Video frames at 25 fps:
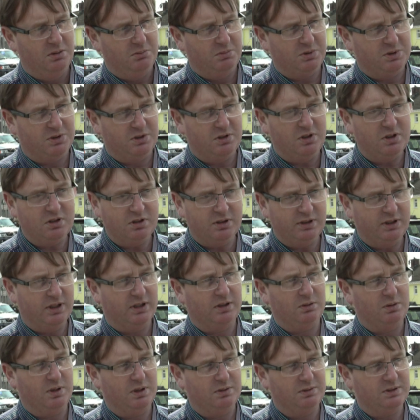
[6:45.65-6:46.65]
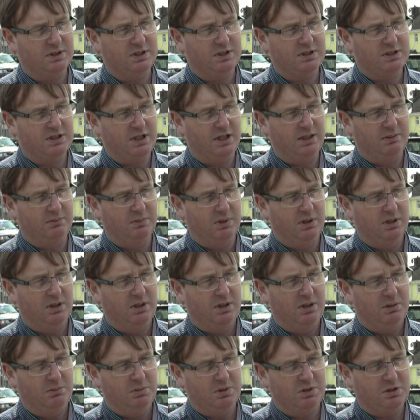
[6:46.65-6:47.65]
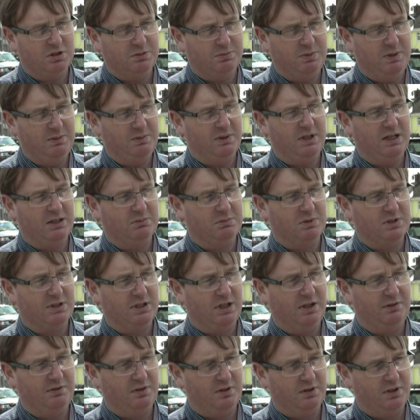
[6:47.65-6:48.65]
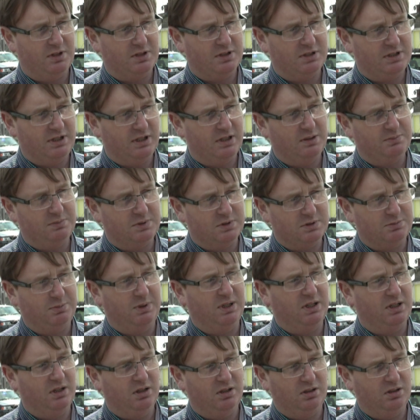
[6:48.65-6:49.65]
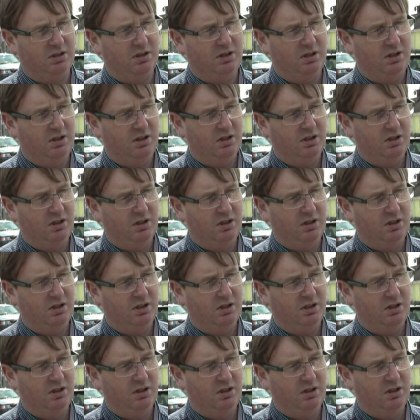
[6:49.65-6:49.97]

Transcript: But they're not going to get away with it this time, because people like myself are going to stand up and speak out.